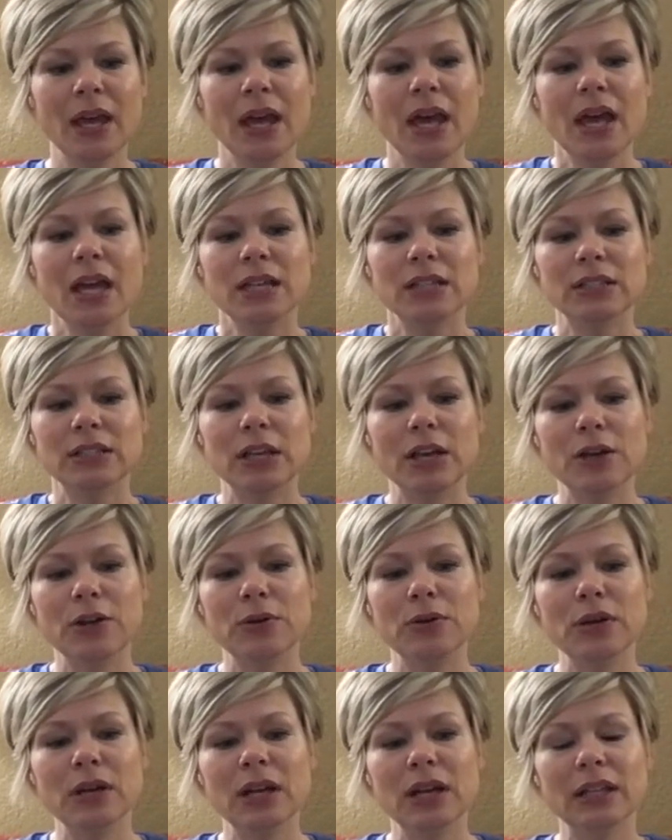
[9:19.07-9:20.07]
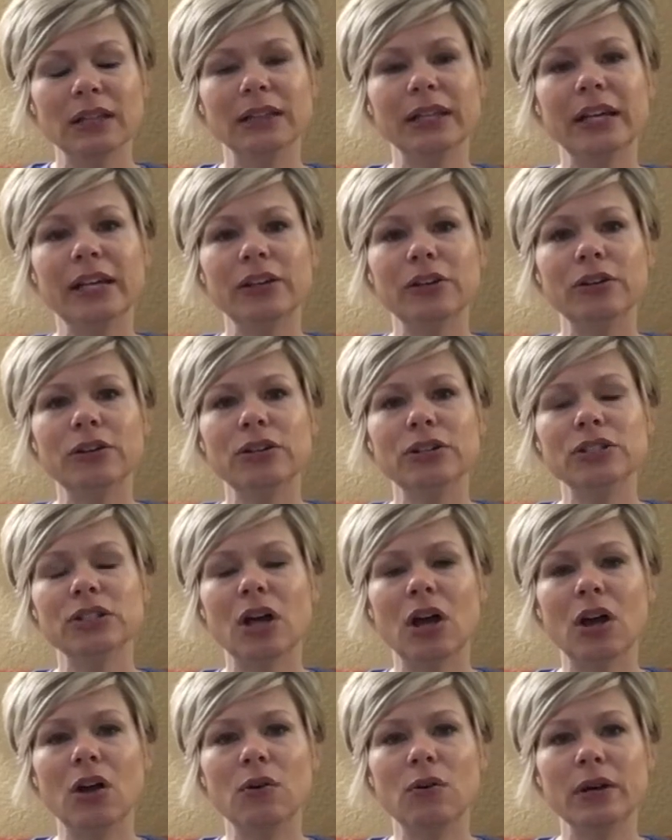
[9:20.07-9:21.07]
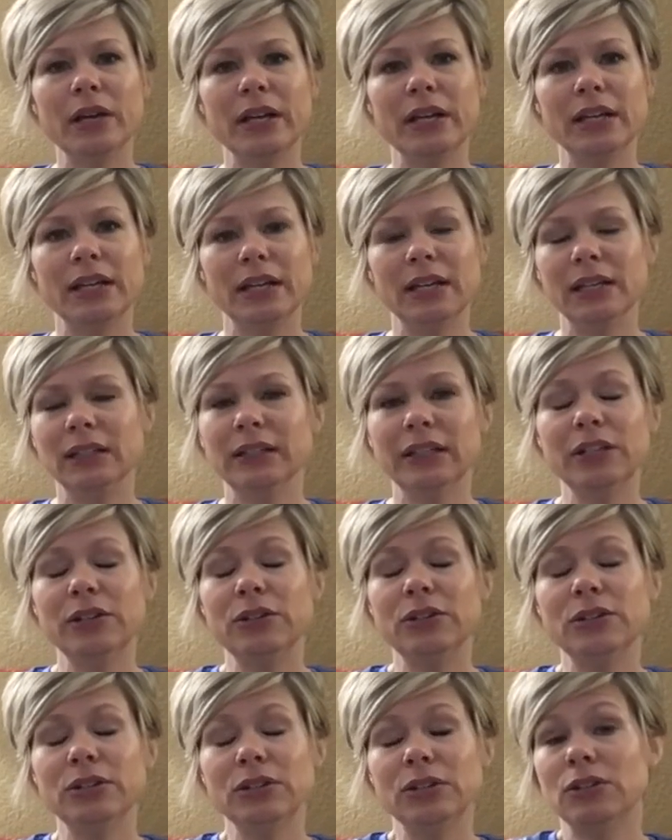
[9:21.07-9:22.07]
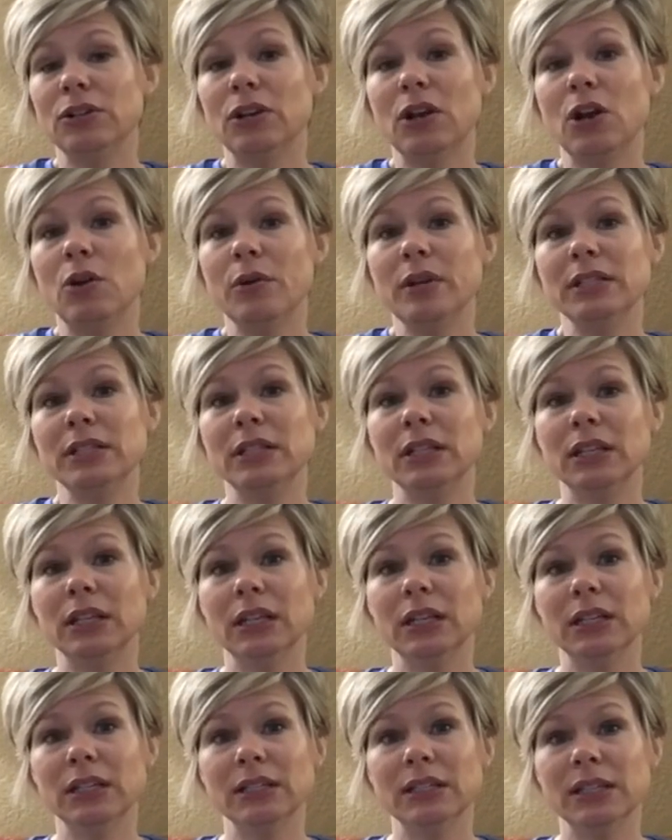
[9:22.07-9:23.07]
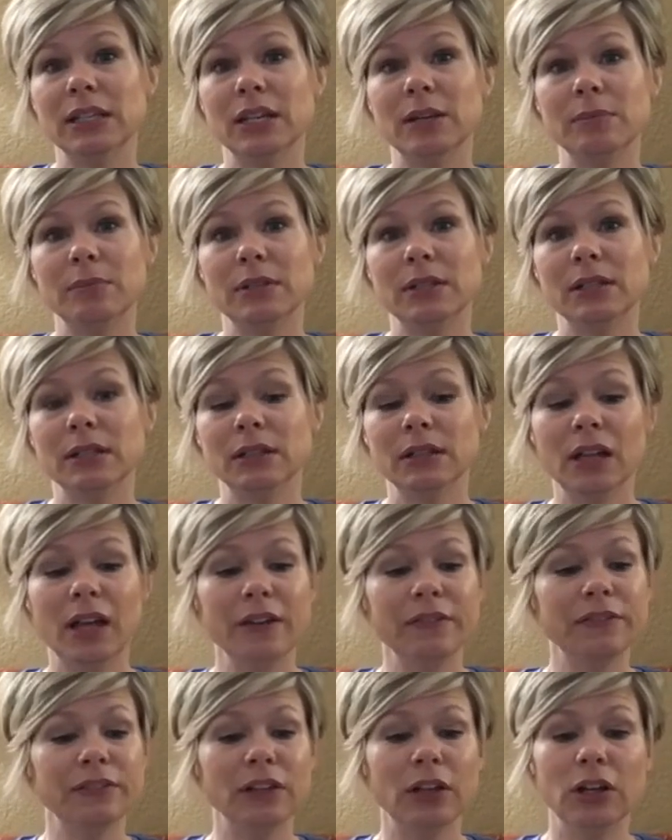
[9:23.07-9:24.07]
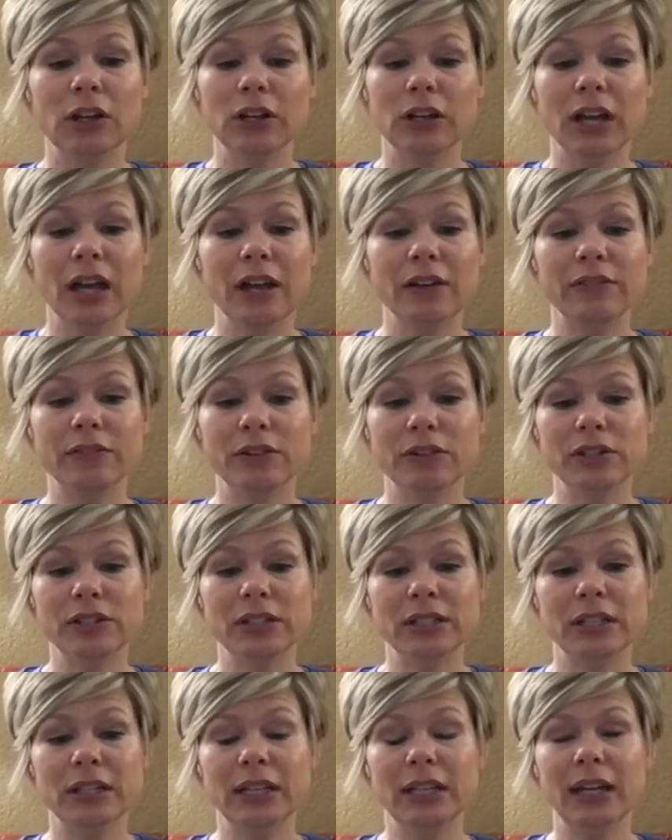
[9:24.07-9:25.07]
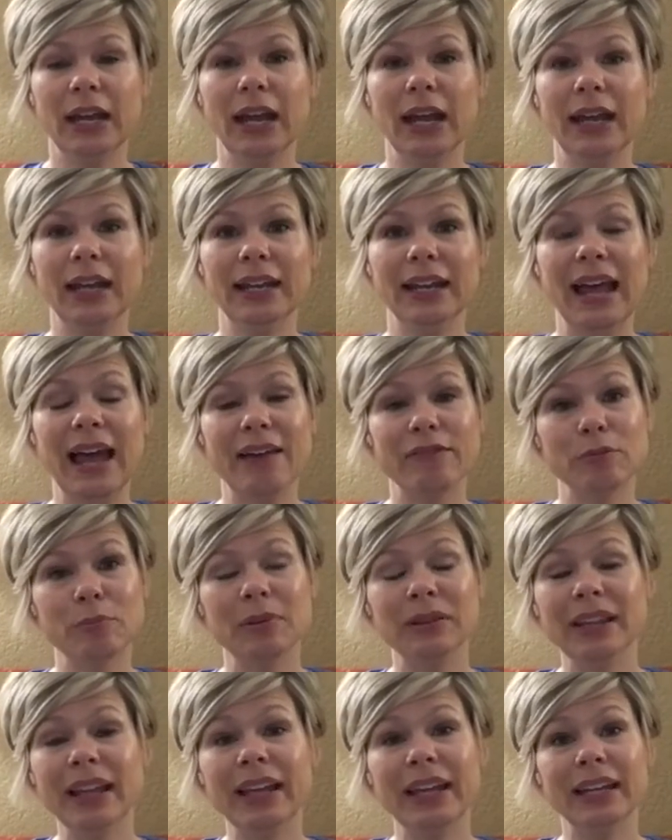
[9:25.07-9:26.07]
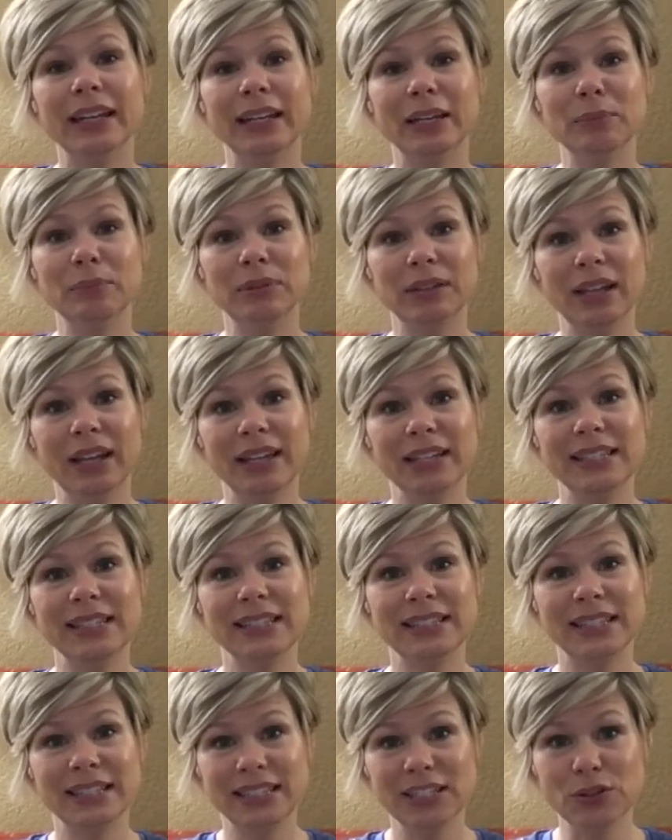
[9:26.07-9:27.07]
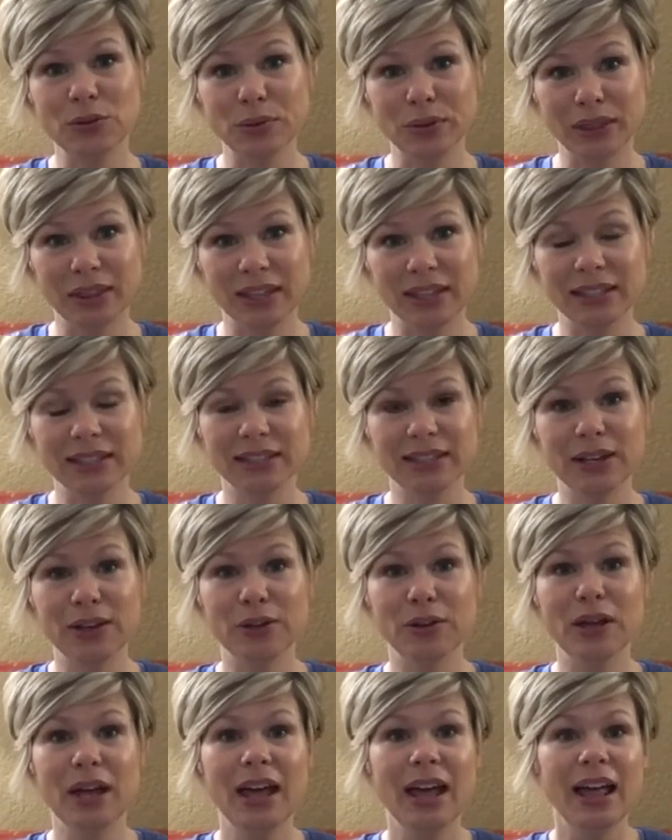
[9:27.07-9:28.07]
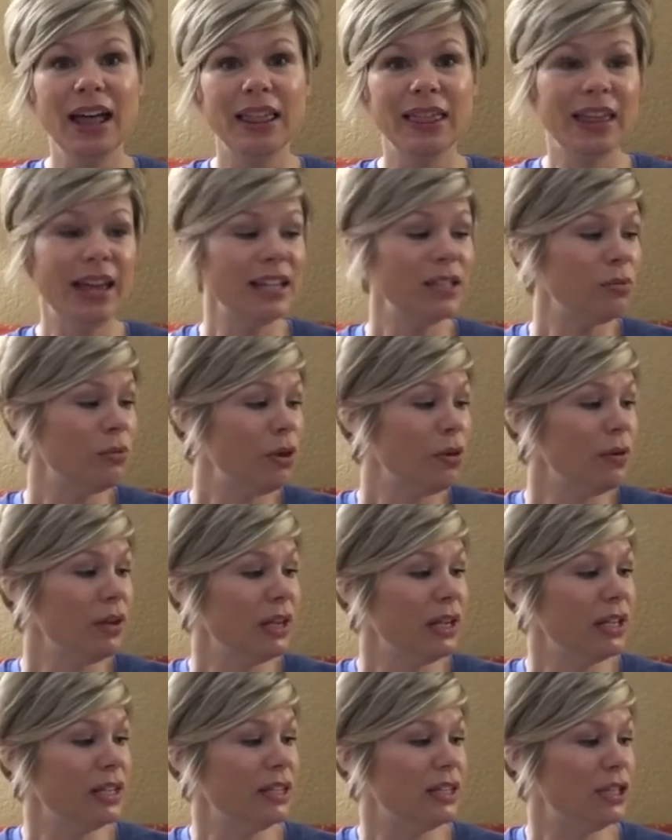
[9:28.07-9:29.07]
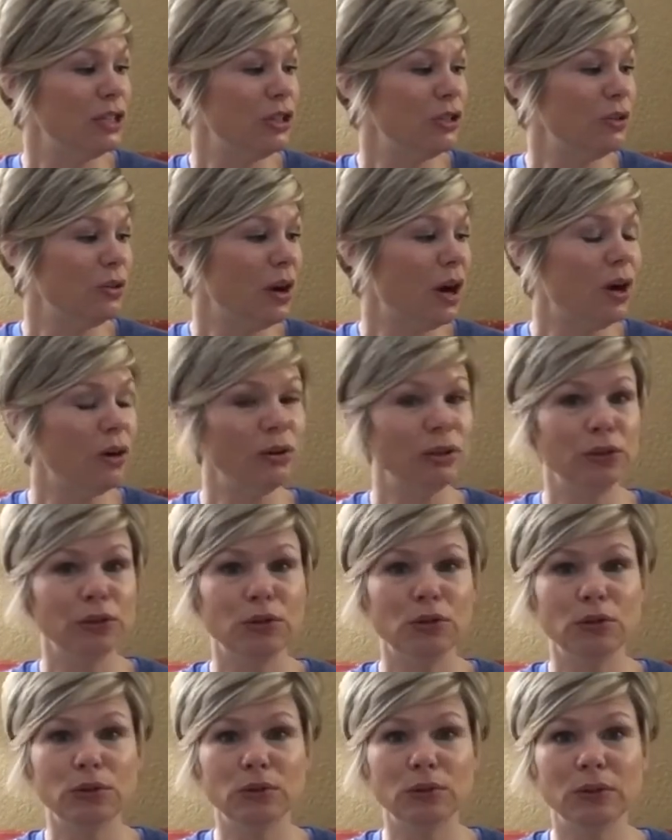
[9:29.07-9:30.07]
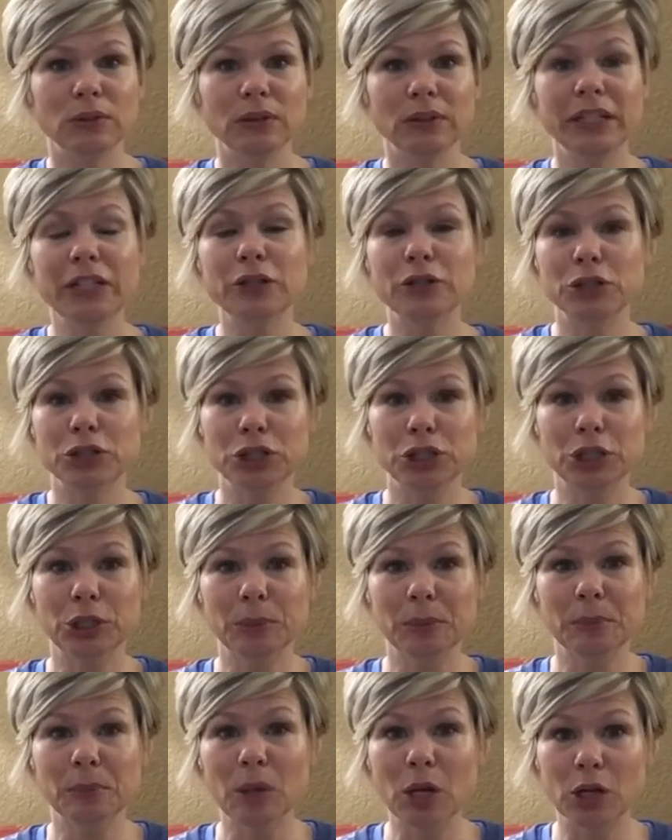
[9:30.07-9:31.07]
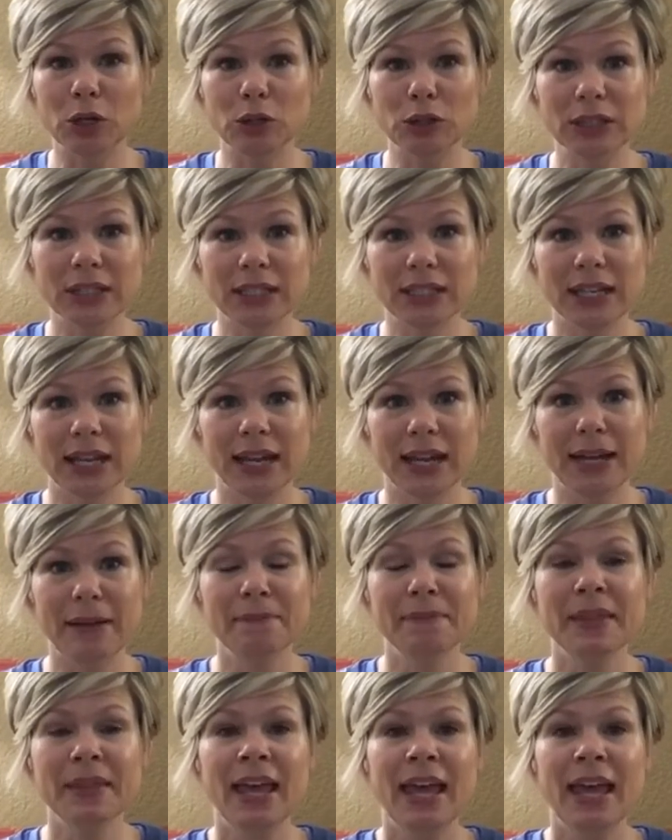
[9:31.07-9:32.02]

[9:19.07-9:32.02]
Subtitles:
So leaders are always going to accept lifelong adversity and have a plan in place to deal with it. So that's where we get to our little leadership model today.